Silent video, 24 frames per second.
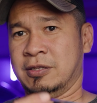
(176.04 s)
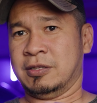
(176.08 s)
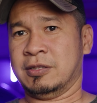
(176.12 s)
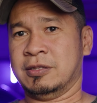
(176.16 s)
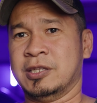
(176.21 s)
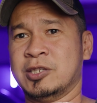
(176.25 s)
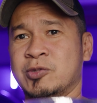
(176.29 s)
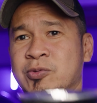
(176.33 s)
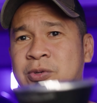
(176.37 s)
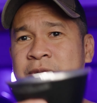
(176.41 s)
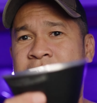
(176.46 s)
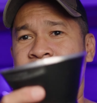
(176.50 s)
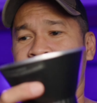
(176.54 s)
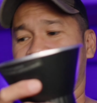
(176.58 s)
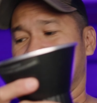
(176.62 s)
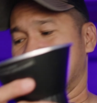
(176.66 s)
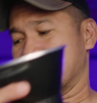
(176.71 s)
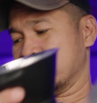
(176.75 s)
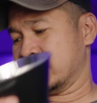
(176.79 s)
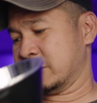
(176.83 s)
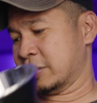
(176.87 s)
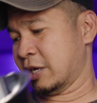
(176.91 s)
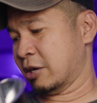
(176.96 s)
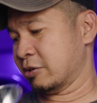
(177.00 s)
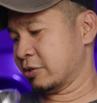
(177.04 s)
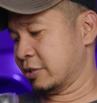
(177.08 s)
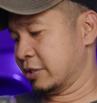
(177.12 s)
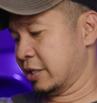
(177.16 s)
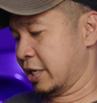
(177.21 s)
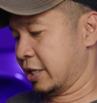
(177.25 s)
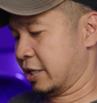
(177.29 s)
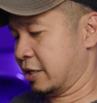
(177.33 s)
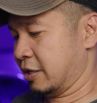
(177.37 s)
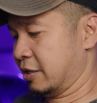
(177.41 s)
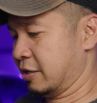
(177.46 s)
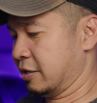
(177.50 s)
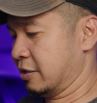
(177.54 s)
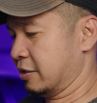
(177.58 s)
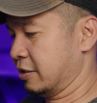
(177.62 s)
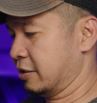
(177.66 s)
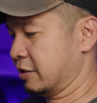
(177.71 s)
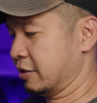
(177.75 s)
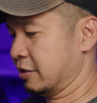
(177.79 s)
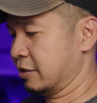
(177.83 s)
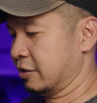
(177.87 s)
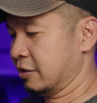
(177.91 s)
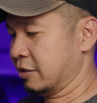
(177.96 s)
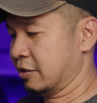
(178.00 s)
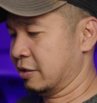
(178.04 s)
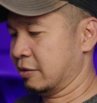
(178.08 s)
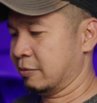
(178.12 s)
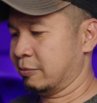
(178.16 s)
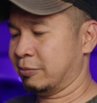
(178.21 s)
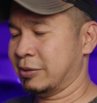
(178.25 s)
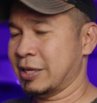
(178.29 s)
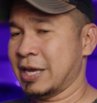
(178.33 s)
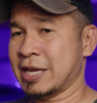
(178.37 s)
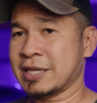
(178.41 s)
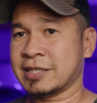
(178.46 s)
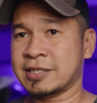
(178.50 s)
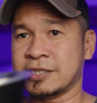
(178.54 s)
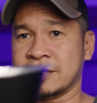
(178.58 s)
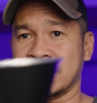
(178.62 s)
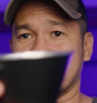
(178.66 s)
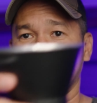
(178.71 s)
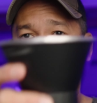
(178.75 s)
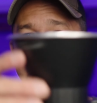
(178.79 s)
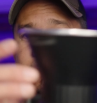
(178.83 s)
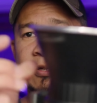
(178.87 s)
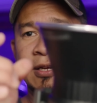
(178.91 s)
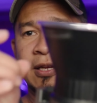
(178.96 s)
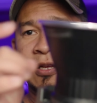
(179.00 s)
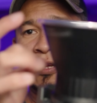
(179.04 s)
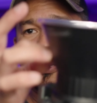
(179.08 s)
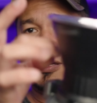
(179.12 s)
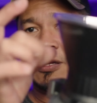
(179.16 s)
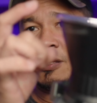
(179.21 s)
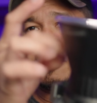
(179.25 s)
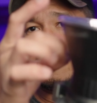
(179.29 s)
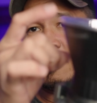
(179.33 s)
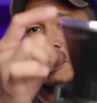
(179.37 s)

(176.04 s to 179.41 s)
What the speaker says: This one here sounds like plastic. Look at it.